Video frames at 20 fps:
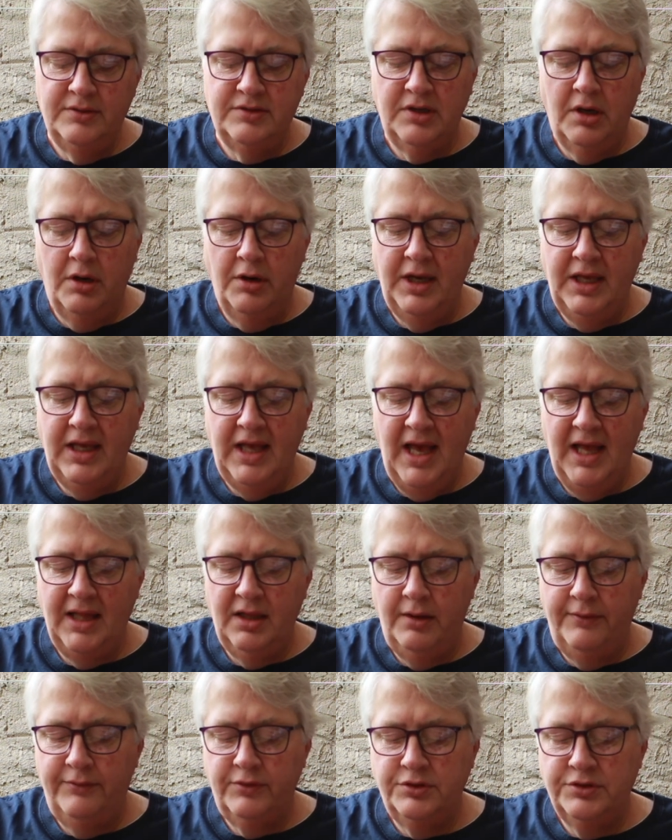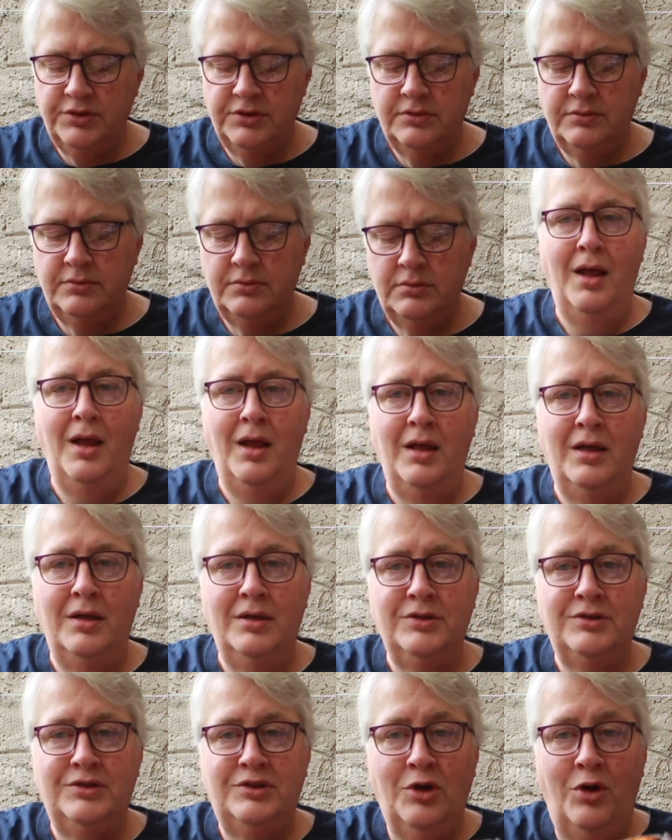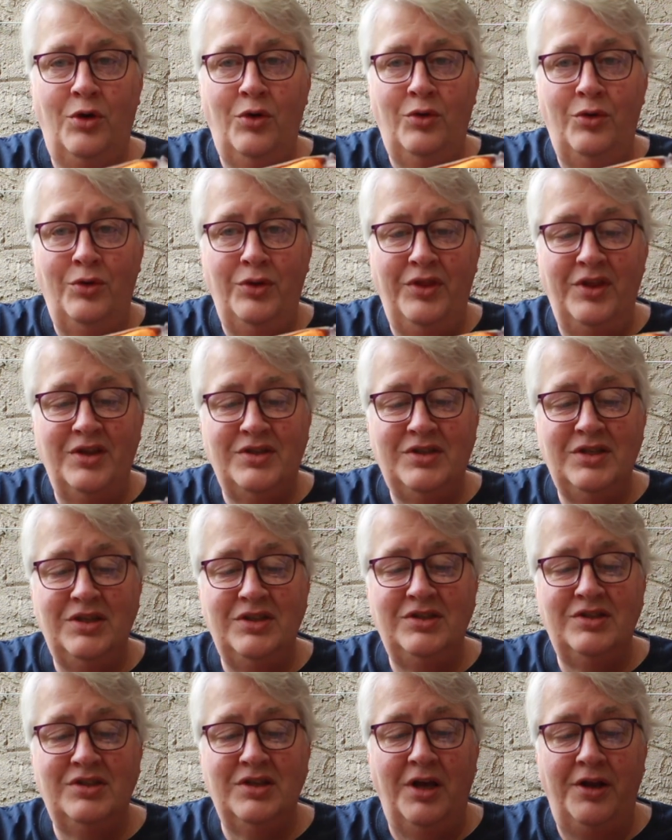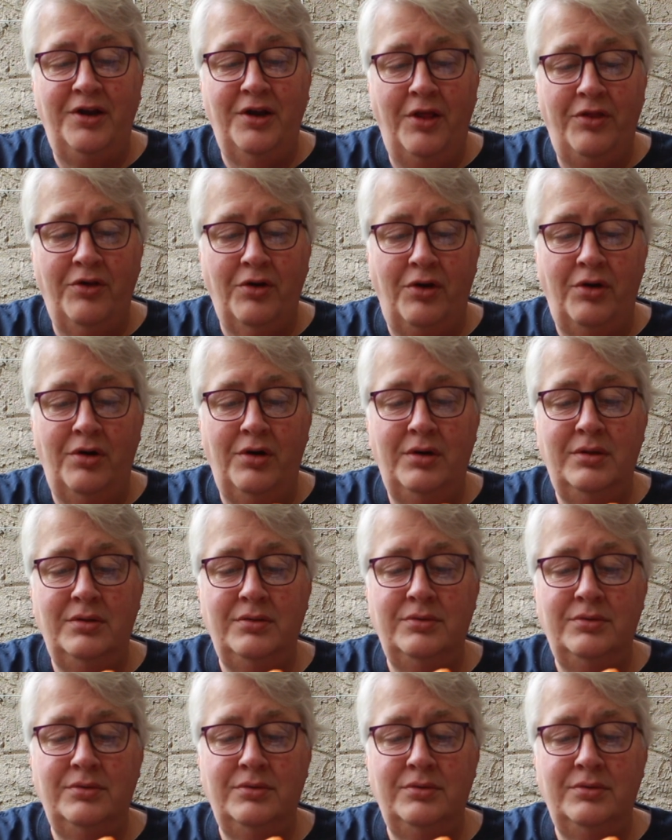Sorry, cat lovers. So this is another